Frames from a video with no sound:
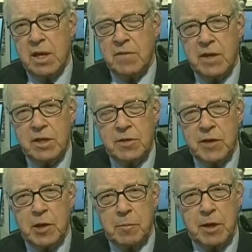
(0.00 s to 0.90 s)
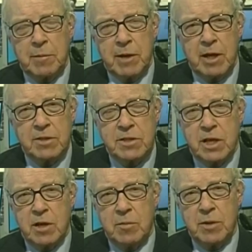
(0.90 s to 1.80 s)
and they are developing plants
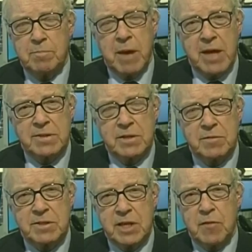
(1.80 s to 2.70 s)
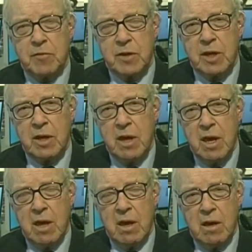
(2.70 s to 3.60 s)
now with passive safety.
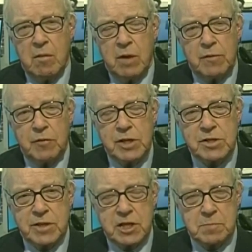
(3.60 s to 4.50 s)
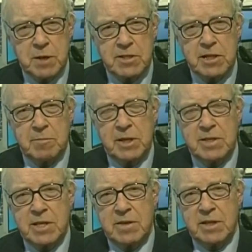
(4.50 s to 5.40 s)
Uh, one feature that has puzzled me
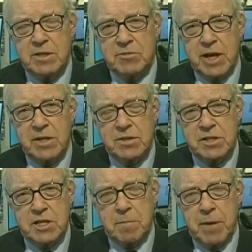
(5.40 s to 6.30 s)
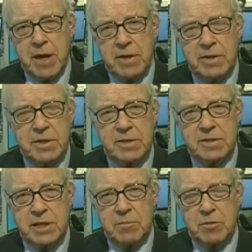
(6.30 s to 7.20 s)
is that these reactors in Japan didn't
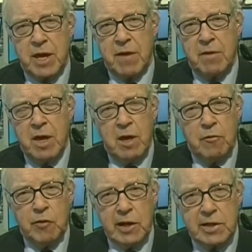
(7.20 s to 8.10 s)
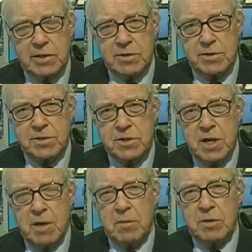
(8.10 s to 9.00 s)
seem to have filters
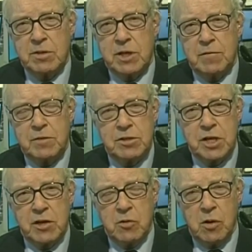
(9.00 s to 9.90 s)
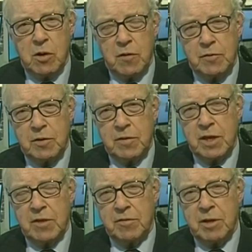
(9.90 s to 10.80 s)
because after Chernobyl, after
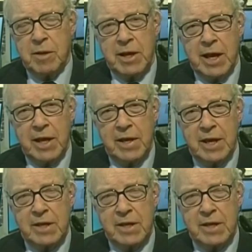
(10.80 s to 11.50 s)
the Three Mile Island